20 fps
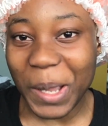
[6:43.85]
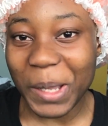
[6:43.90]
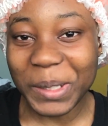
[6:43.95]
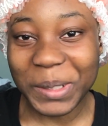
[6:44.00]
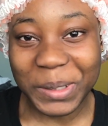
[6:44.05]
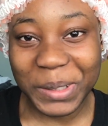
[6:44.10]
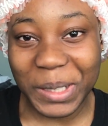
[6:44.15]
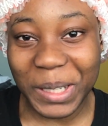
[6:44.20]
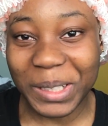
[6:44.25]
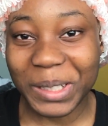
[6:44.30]

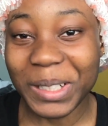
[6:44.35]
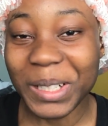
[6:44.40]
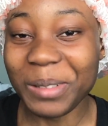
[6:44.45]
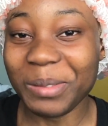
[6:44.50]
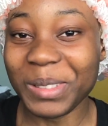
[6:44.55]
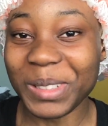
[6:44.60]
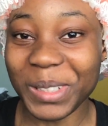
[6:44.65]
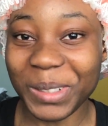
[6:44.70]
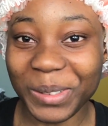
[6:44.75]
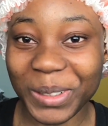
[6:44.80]
you guys don't be
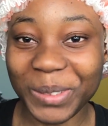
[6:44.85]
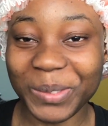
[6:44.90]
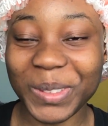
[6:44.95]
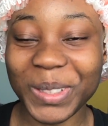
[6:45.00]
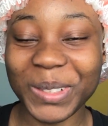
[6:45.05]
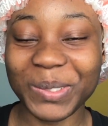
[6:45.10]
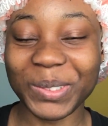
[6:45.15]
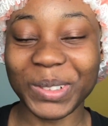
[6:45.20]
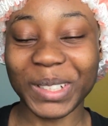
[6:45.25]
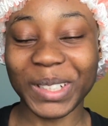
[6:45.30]
so rubbish,
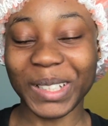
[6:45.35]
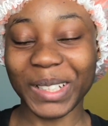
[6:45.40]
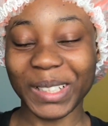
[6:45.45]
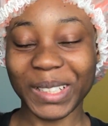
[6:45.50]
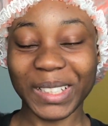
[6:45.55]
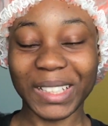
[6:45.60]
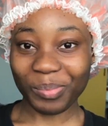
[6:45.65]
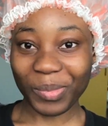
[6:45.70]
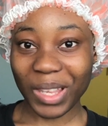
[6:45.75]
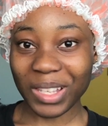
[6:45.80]
but yeah.
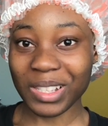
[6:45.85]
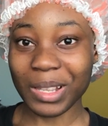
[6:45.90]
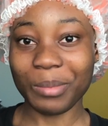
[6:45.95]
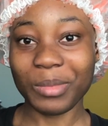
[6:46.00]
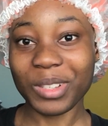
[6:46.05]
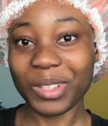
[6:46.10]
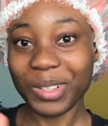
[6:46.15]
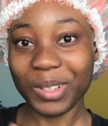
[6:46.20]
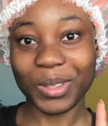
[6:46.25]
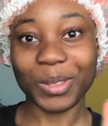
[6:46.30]
So I'm
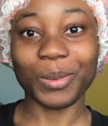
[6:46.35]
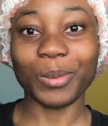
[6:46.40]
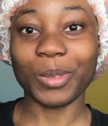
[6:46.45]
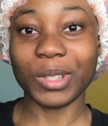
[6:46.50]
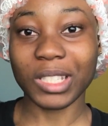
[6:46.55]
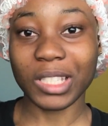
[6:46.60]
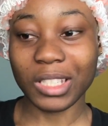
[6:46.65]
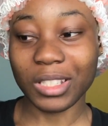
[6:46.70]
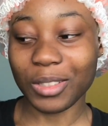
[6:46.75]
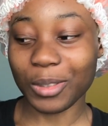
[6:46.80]
just going to wash
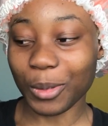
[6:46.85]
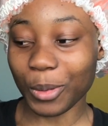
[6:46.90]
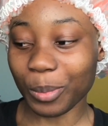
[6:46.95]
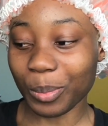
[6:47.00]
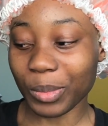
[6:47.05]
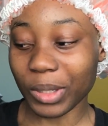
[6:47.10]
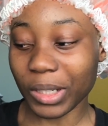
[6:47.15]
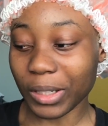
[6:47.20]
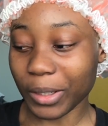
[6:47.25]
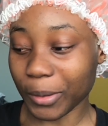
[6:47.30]
it up
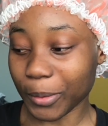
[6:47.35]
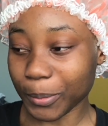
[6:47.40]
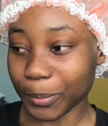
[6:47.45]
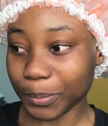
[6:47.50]
now